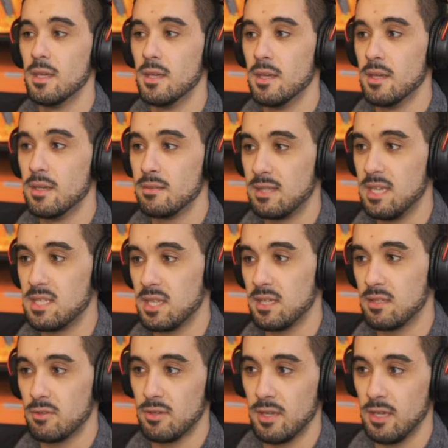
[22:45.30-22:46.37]
teasing
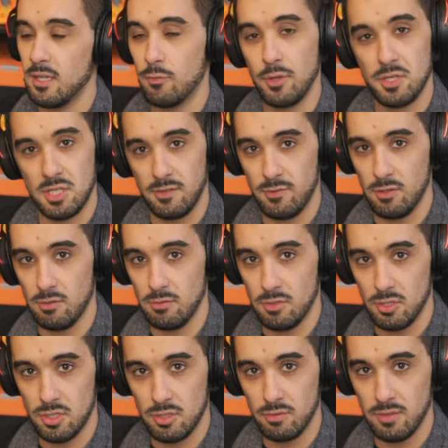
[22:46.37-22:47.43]
today, which if you
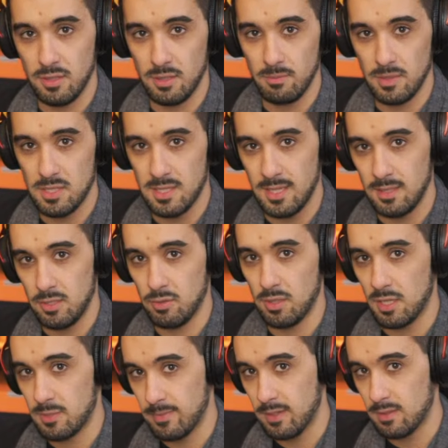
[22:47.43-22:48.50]
just tuned in and missed that, you can
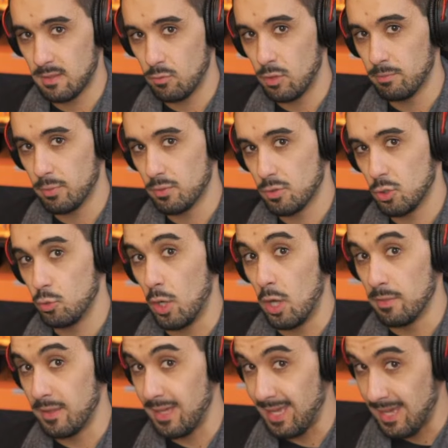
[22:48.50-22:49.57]
expect 1.2 on
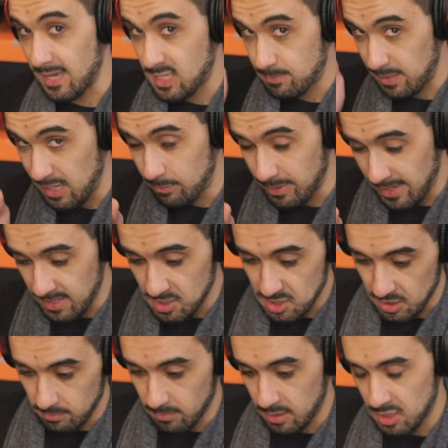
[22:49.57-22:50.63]
the EXP branch
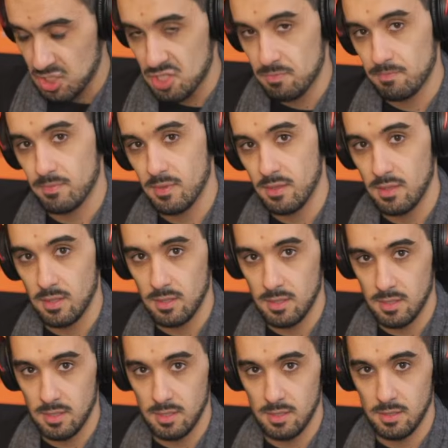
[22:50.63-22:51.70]
in March.
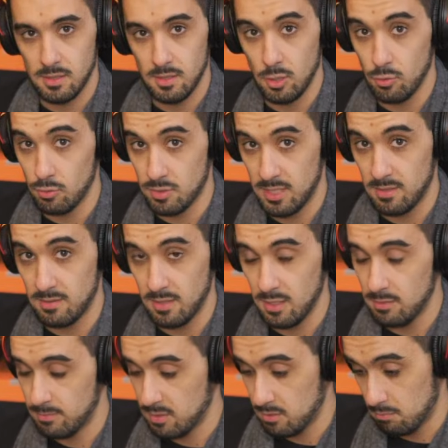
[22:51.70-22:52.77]
No set date,
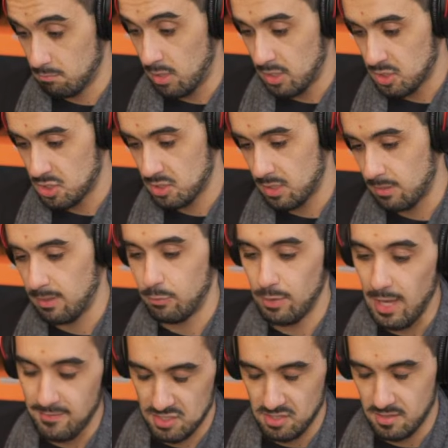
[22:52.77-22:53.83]
but March. I mean, we
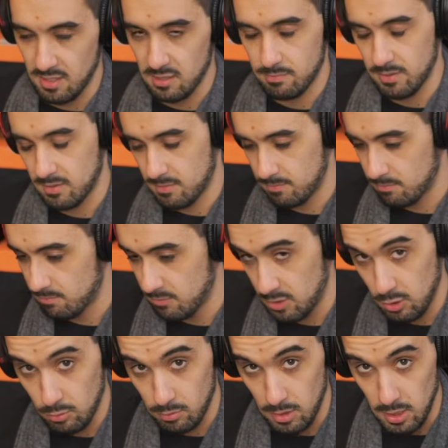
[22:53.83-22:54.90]
have a set date, but
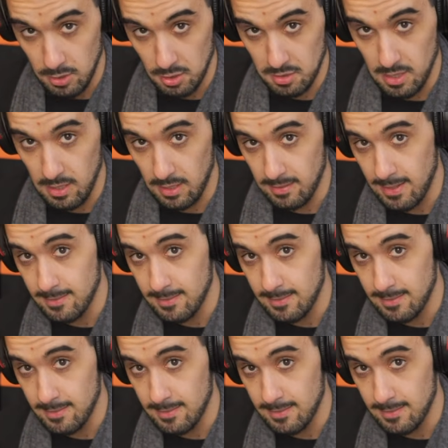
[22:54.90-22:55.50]
you are not getting that.